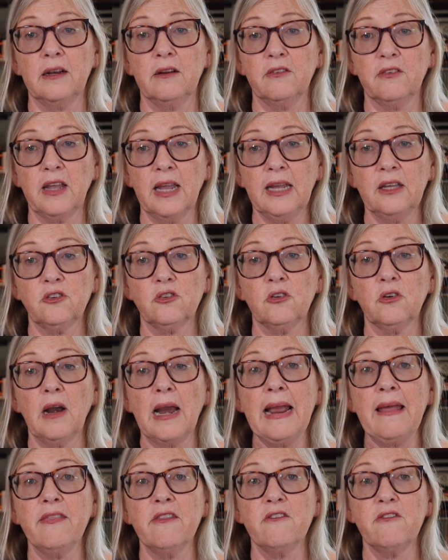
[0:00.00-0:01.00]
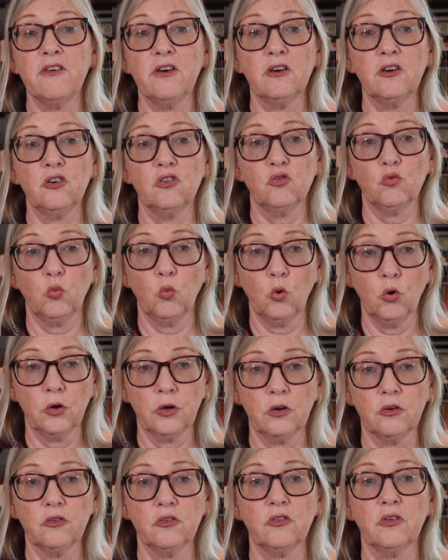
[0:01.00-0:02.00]
of cancer and the various
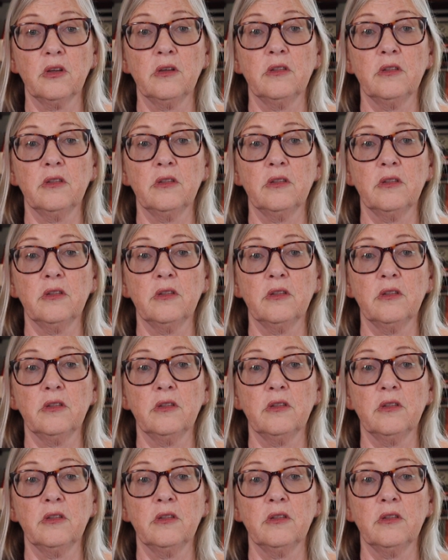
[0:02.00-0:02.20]
warriors